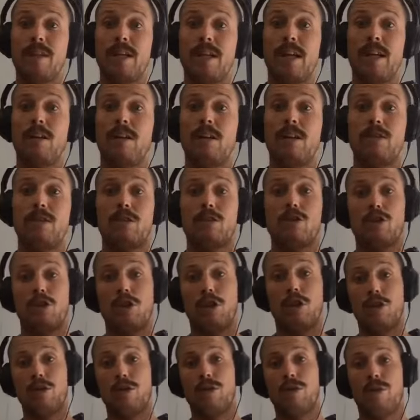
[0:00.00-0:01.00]
Can this
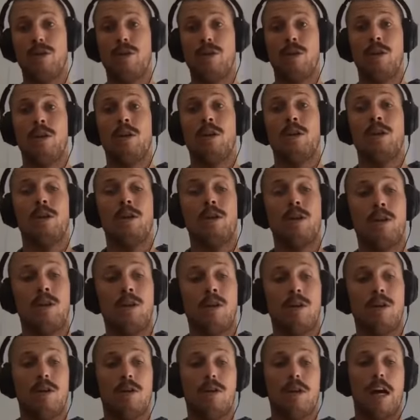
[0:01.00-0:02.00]
show
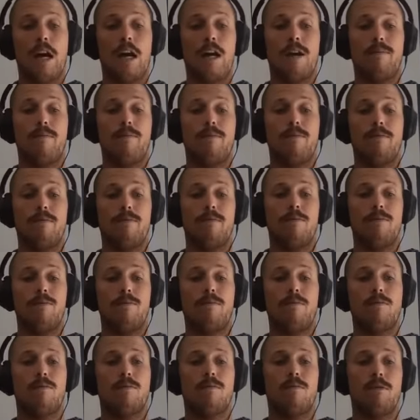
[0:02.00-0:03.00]

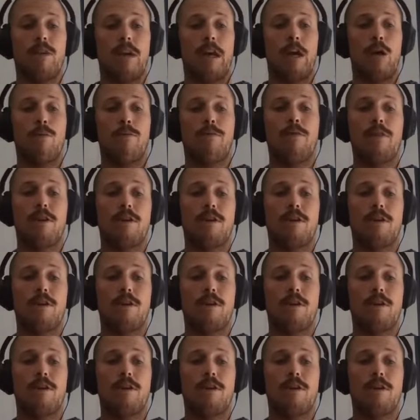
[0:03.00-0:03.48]
help